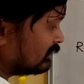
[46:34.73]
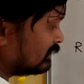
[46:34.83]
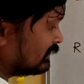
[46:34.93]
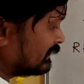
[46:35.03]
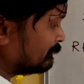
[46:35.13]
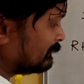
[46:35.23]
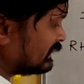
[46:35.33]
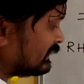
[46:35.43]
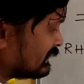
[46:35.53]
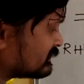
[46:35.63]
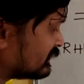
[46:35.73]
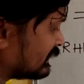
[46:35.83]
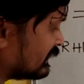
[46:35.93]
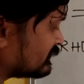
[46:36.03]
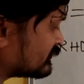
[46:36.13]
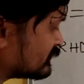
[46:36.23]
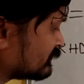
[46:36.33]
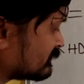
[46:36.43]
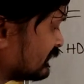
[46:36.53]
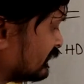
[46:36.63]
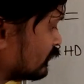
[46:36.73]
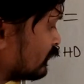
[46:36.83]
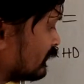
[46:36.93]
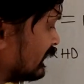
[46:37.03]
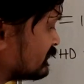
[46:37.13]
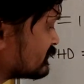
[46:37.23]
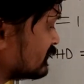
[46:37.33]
limit h tends to 0 h